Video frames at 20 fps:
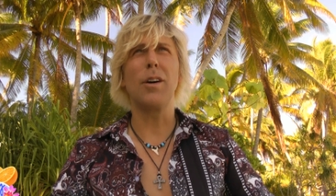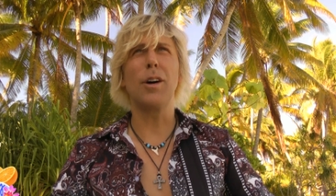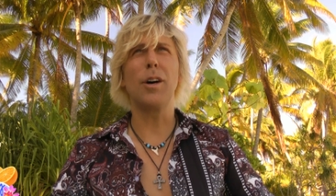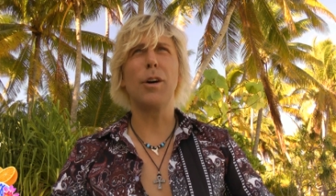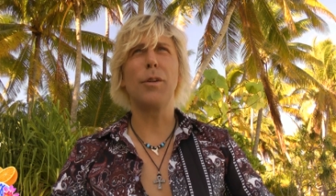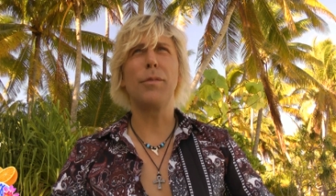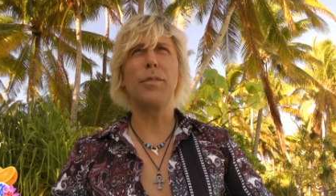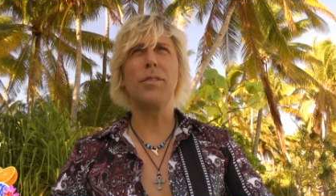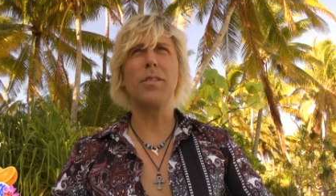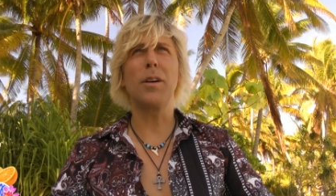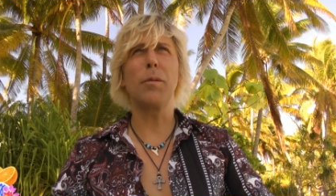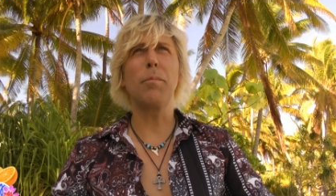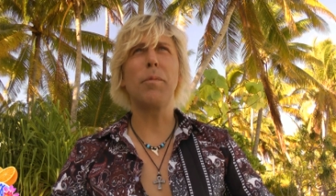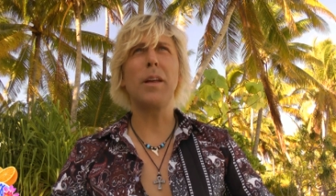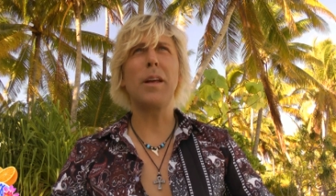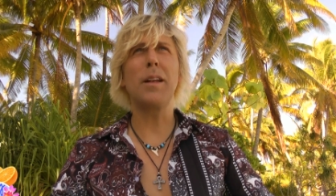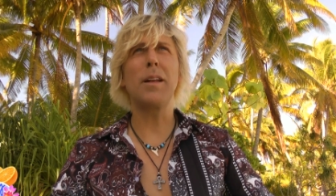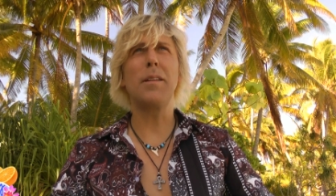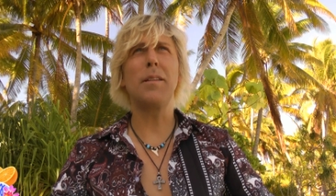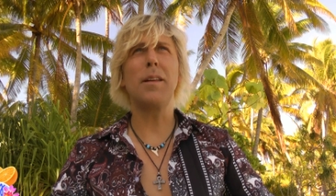of
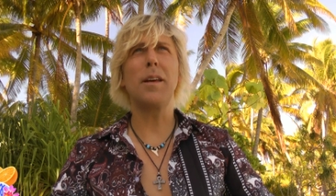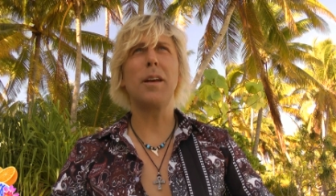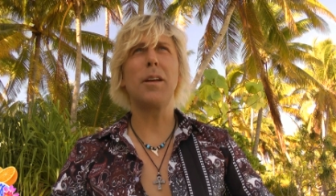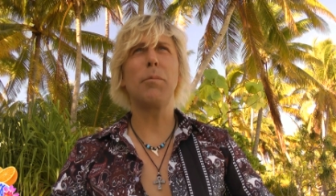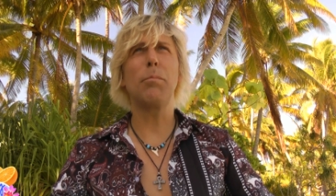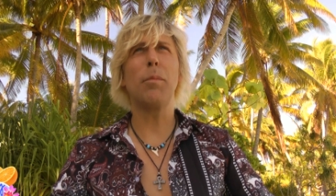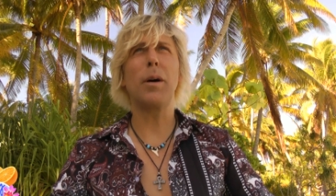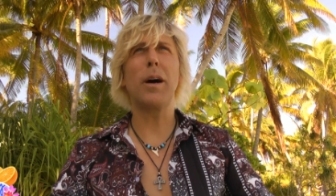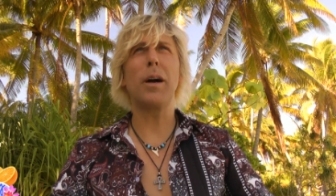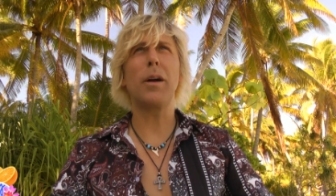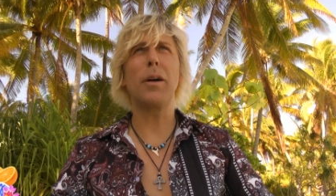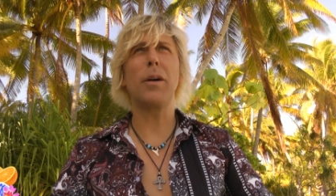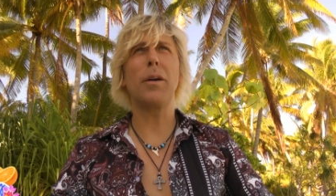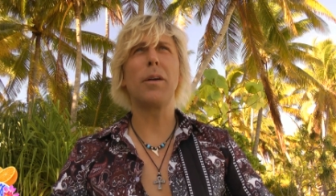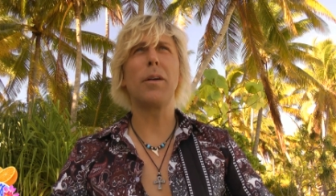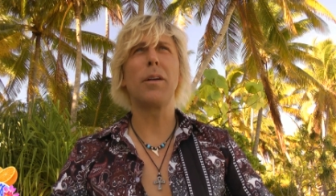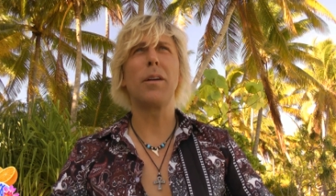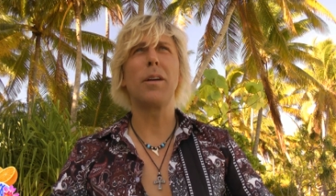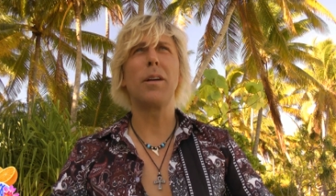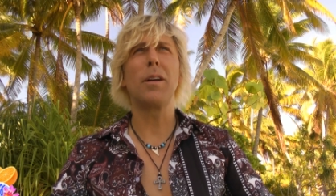something that they
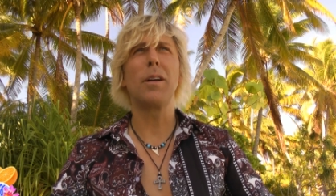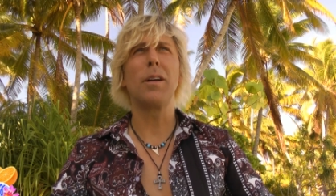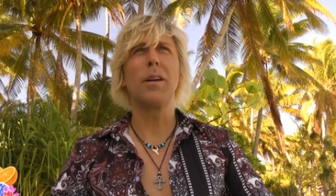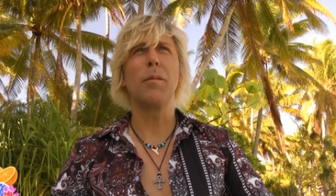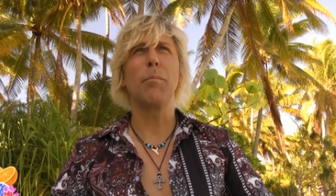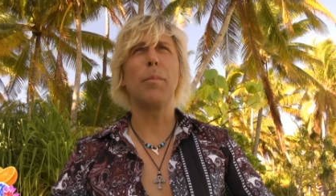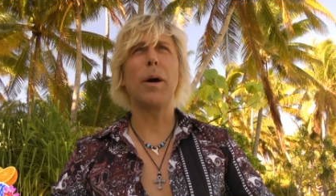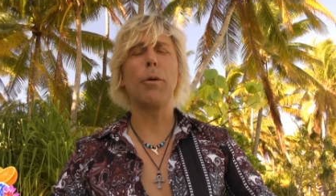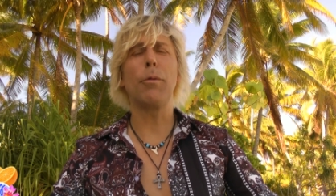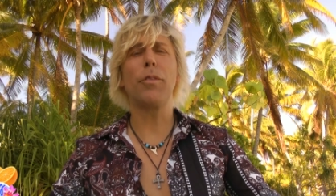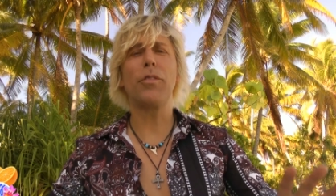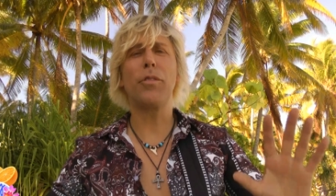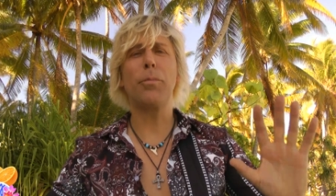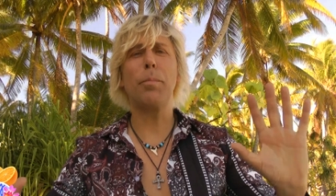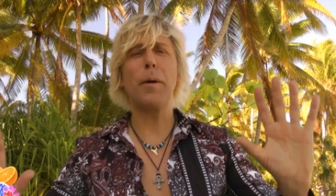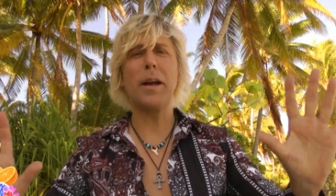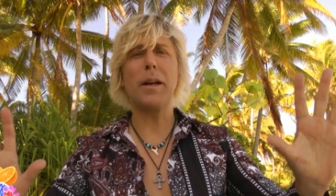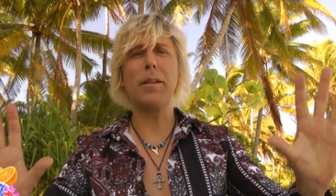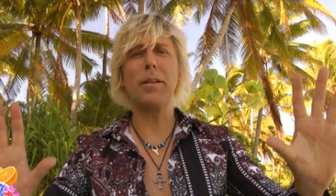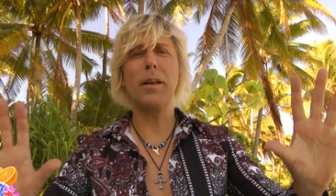admire by
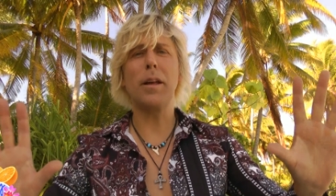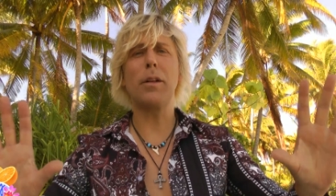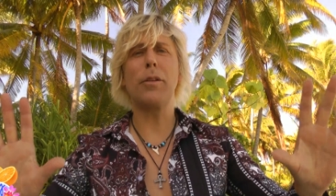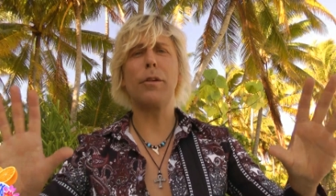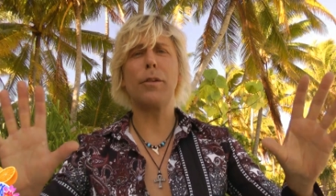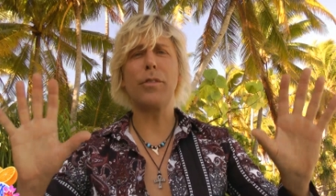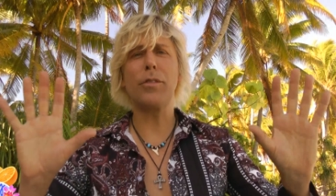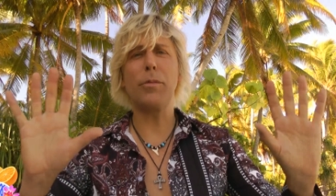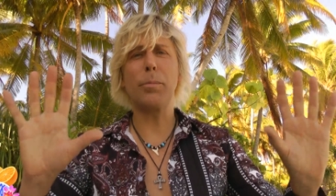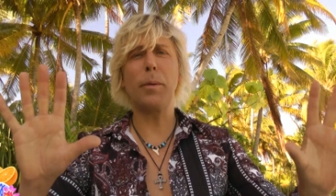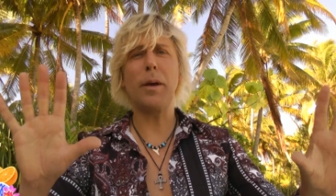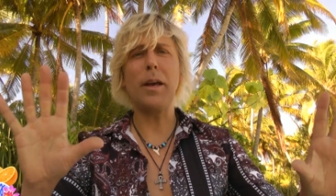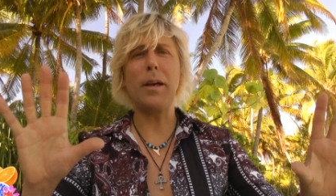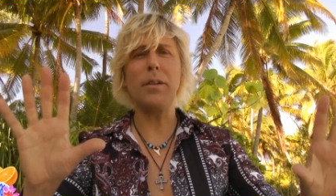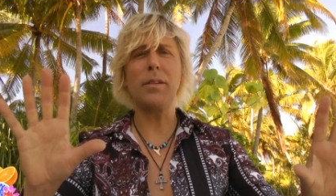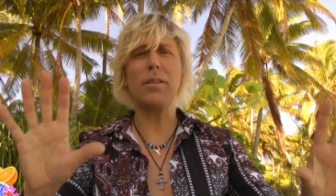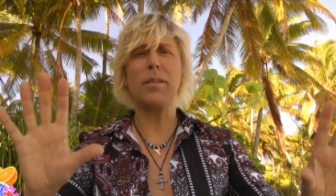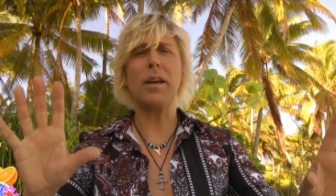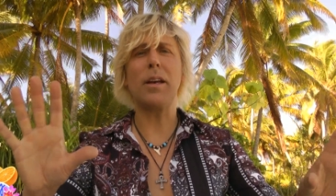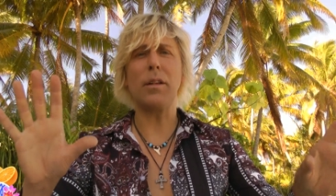respecting their
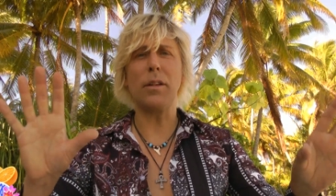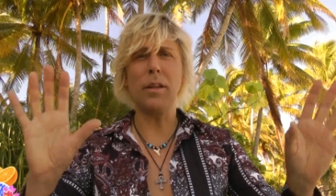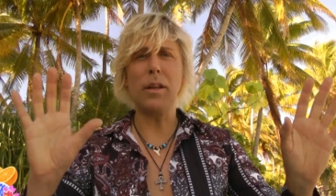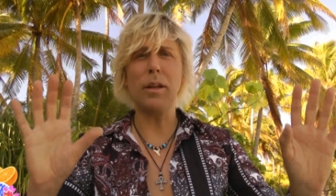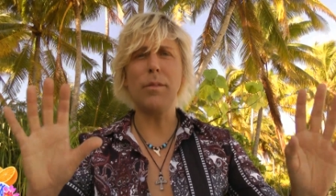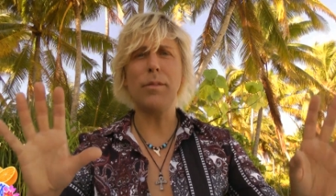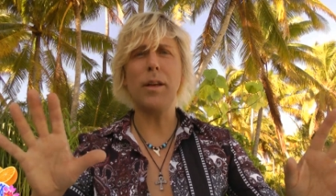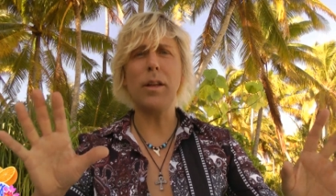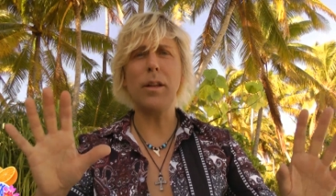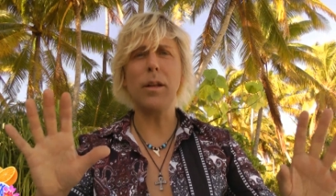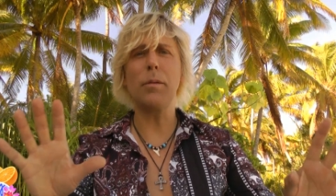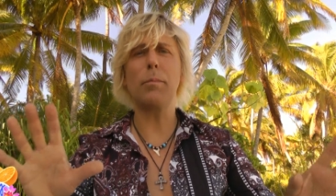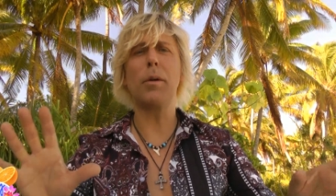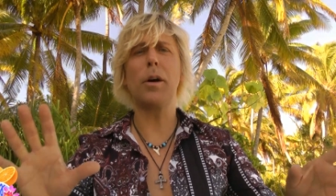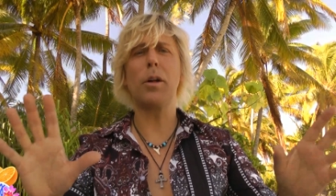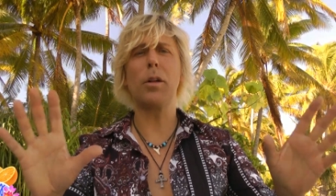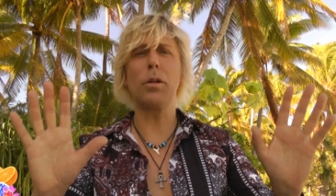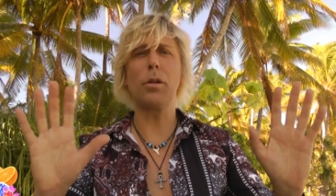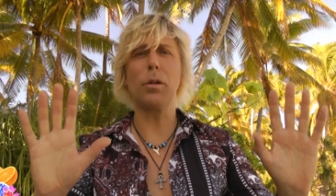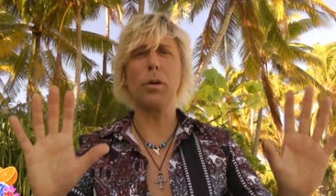space and leaving them
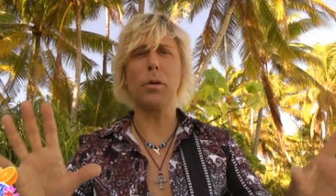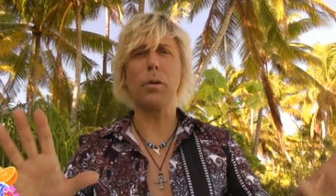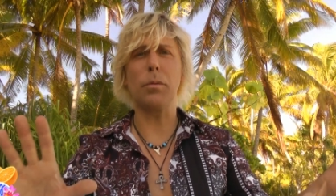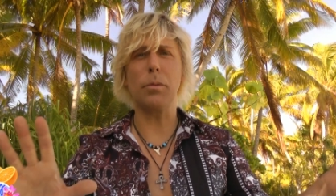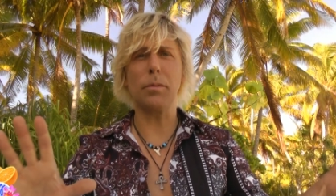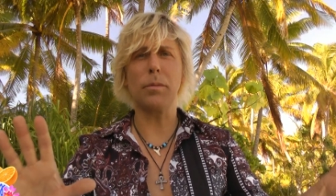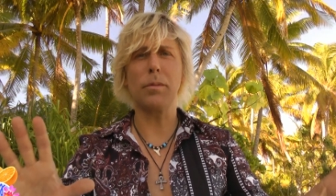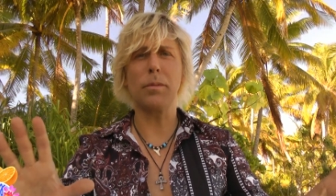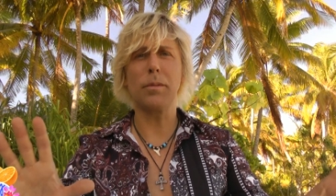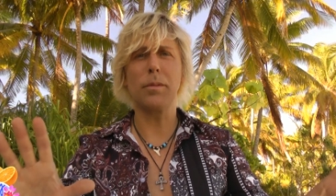alone.